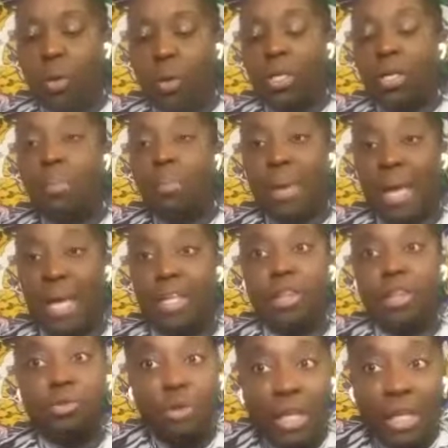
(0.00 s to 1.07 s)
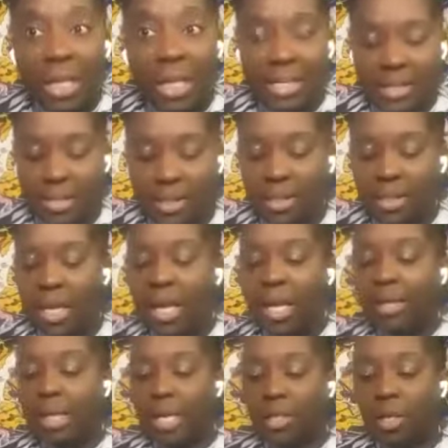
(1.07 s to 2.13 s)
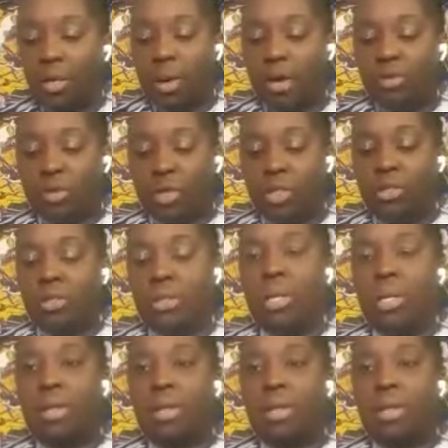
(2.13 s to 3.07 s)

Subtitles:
What are the main three lessons that you have learned